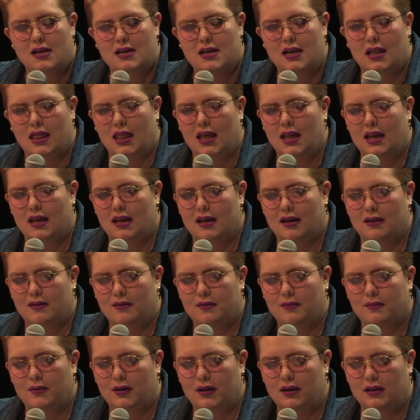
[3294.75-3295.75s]
And then uh,
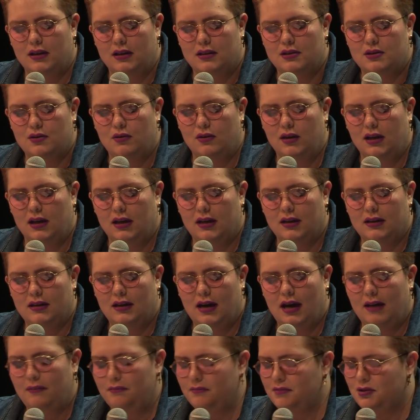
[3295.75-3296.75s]
we're in the toilet.
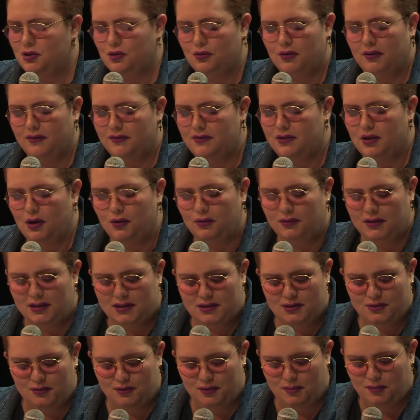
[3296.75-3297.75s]
I'm sure I've told this
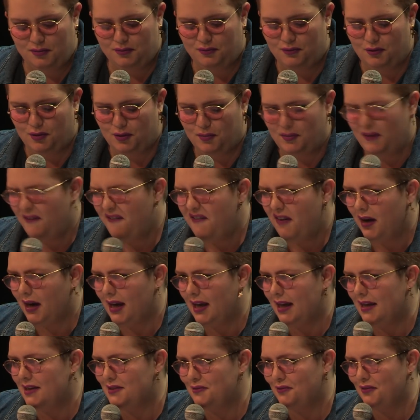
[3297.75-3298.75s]
story before, but
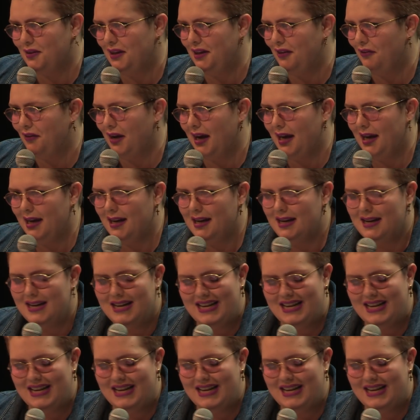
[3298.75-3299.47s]
fuck it, it's really great.